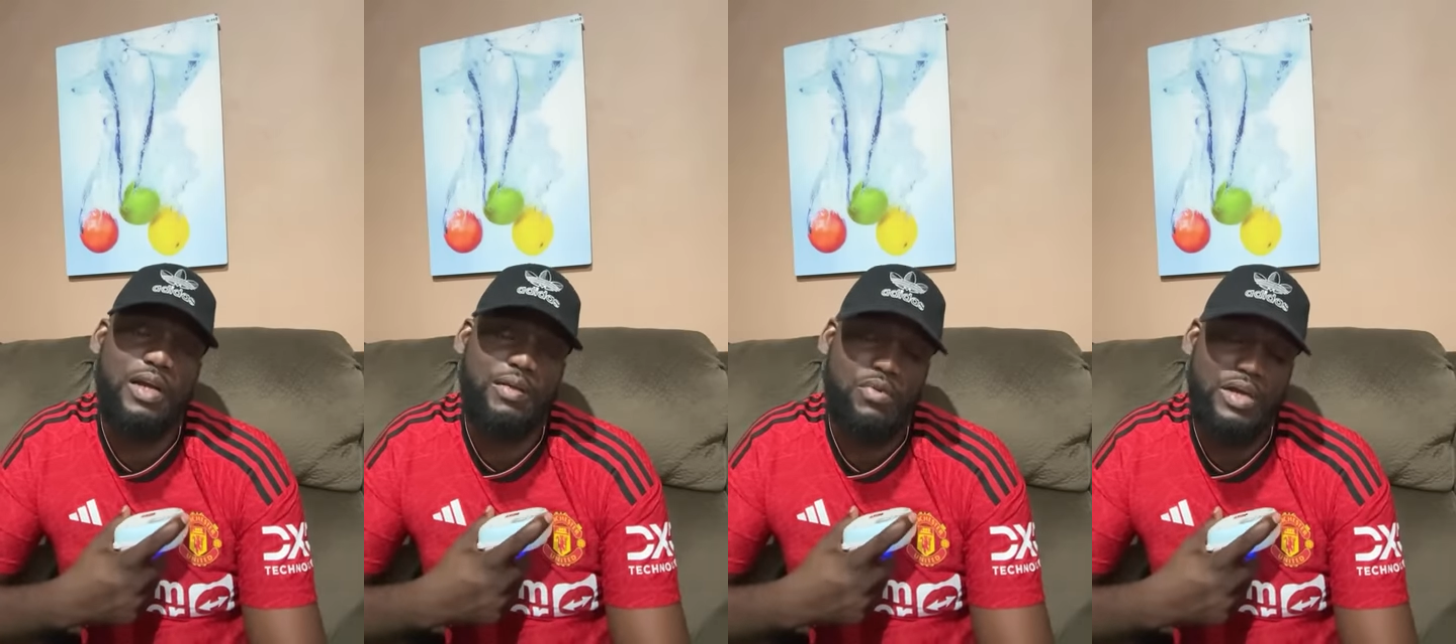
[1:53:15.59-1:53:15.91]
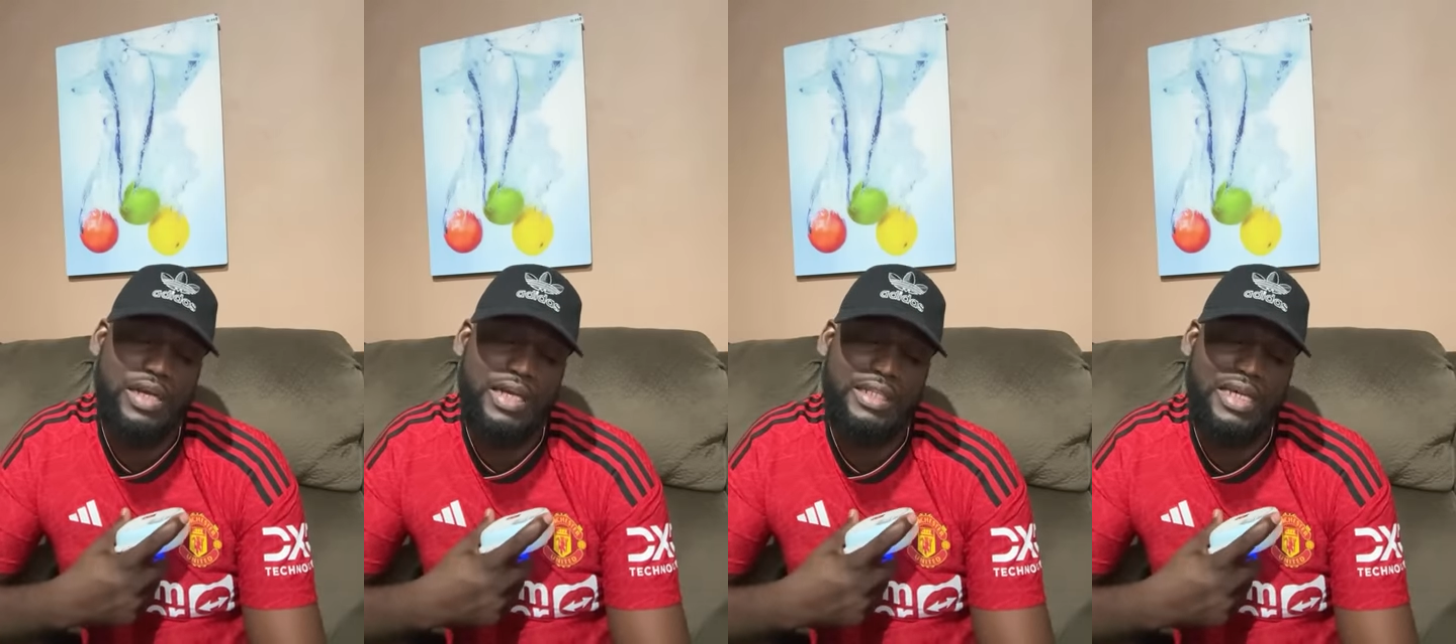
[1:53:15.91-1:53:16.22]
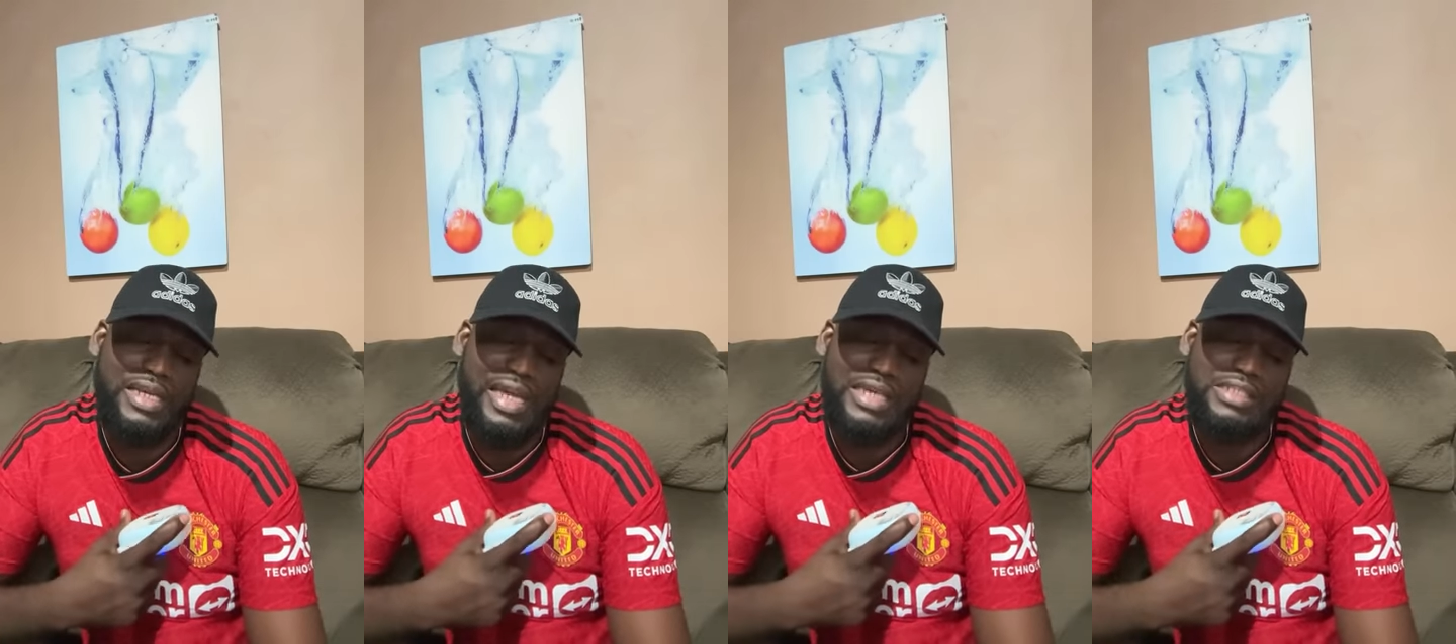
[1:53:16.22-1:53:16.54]
I want you get
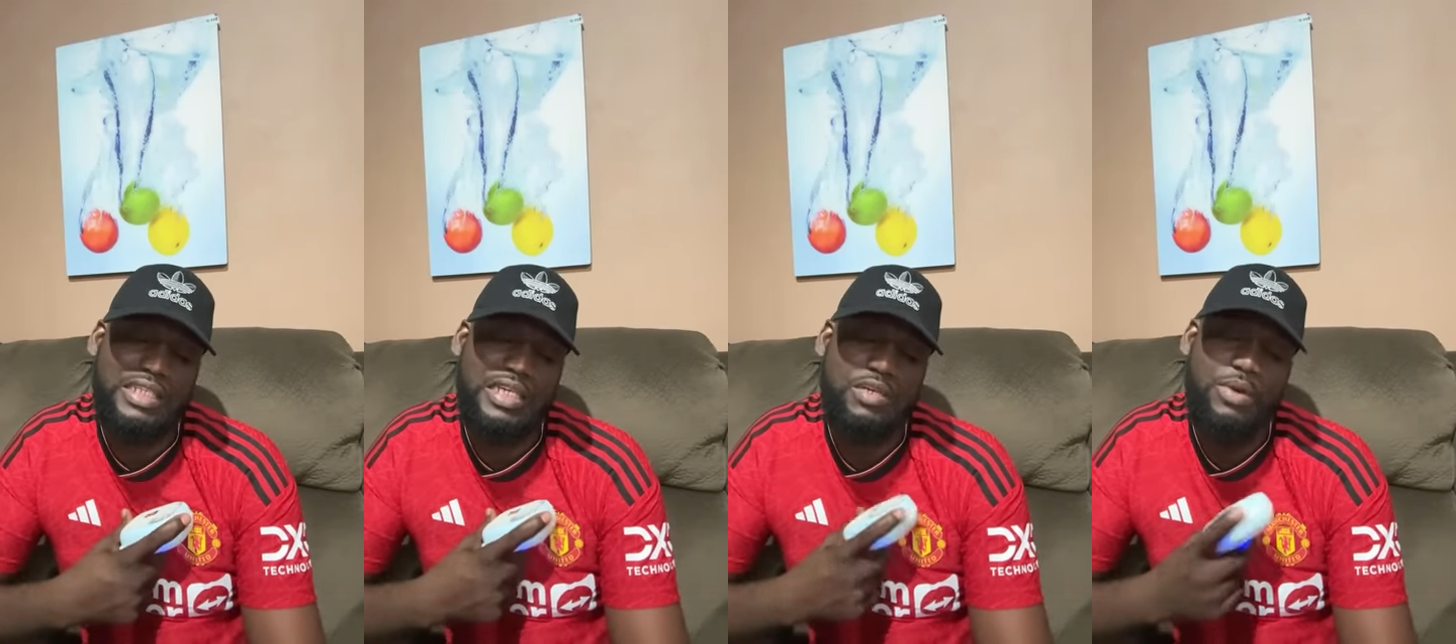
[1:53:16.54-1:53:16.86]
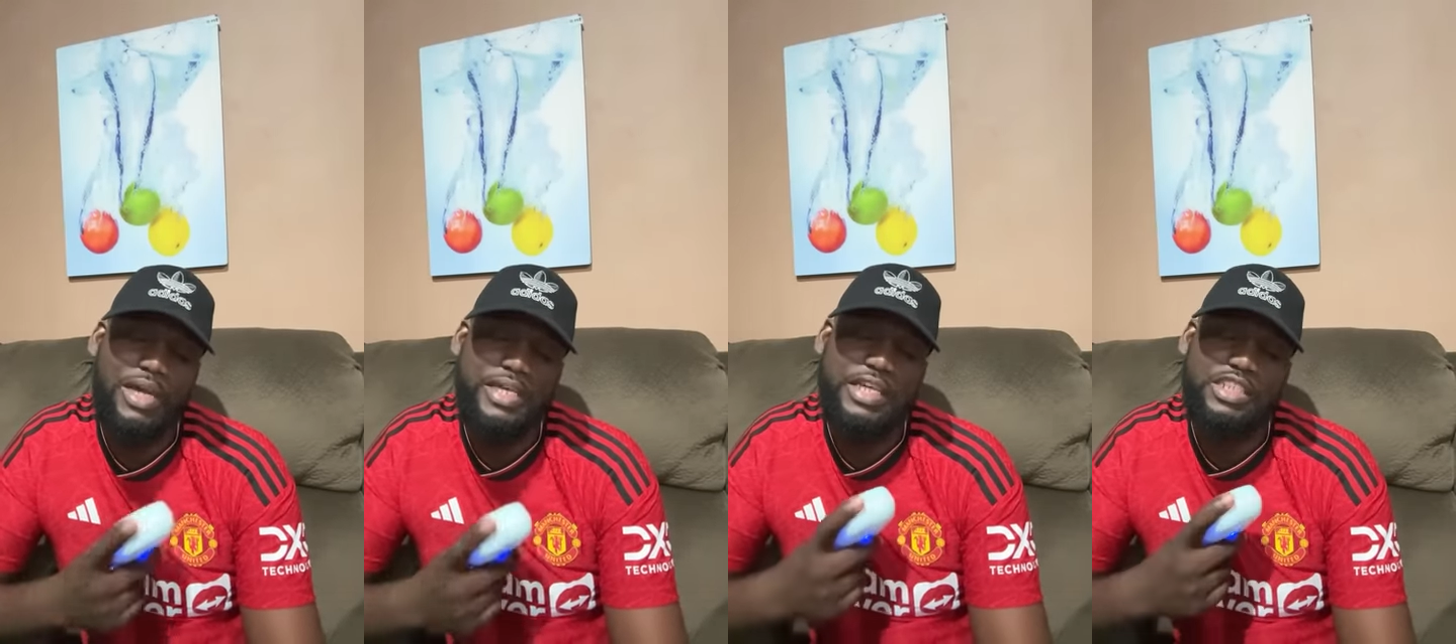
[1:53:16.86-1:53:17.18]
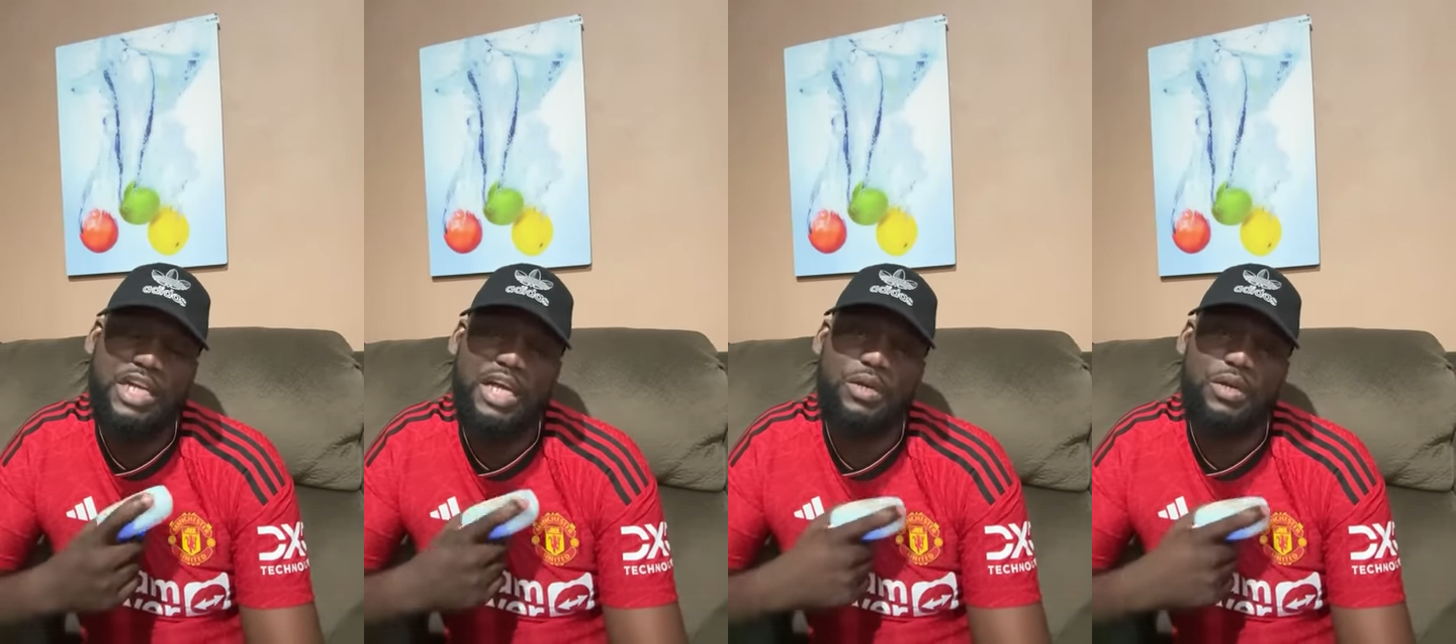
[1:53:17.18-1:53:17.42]
a nice lady. What age you